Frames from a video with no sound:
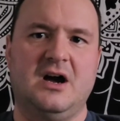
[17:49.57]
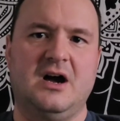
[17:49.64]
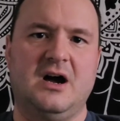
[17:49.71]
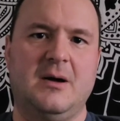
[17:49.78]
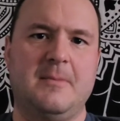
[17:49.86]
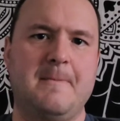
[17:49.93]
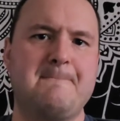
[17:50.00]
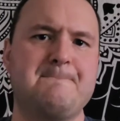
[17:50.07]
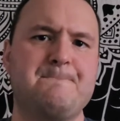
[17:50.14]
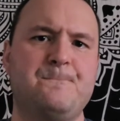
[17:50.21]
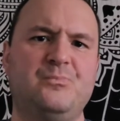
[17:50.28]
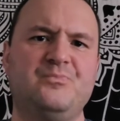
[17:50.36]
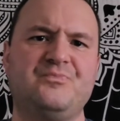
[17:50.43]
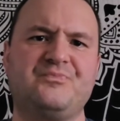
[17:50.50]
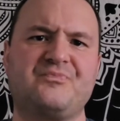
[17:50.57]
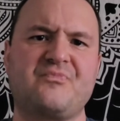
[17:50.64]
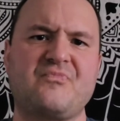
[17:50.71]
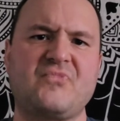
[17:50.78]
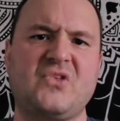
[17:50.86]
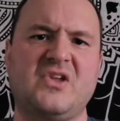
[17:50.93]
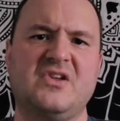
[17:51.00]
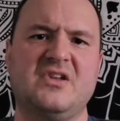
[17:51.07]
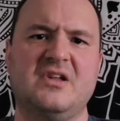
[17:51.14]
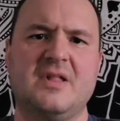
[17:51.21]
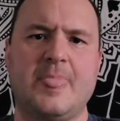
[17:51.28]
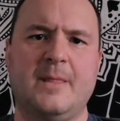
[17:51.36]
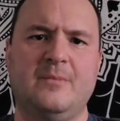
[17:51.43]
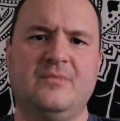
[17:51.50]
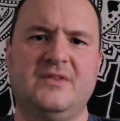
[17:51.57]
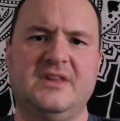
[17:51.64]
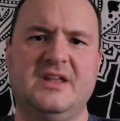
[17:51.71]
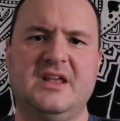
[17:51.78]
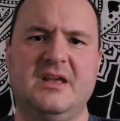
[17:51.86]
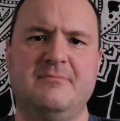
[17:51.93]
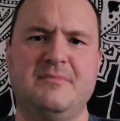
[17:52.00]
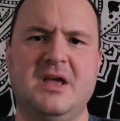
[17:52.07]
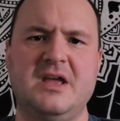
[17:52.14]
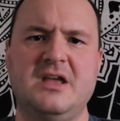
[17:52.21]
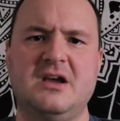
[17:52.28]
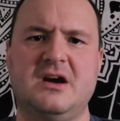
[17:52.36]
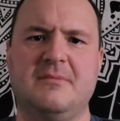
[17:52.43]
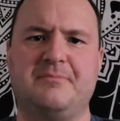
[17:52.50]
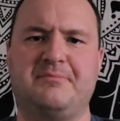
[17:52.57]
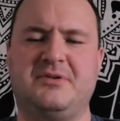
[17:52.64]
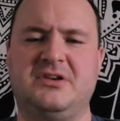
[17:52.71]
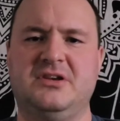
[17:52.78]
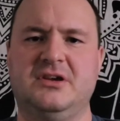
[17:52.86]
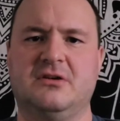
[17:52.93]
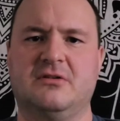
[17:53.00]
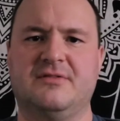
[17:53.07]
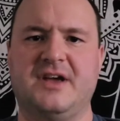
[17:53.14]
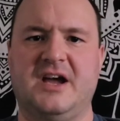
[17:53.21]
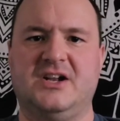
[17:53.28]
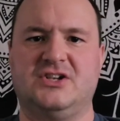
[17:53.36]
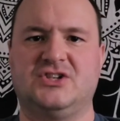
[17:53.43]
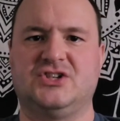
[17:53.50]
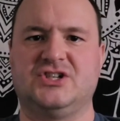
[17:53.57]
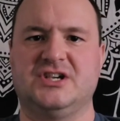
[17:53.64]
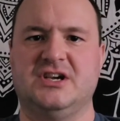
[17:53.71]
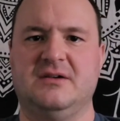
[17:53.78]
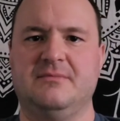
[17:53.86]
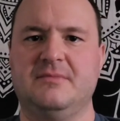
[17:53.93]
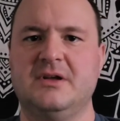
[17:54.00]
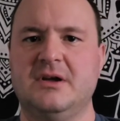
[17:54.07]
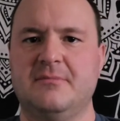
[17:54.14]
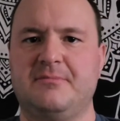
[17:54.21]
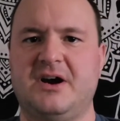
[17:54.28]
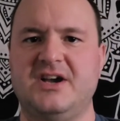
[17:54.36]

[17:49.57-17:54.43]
Um, it may appear that um,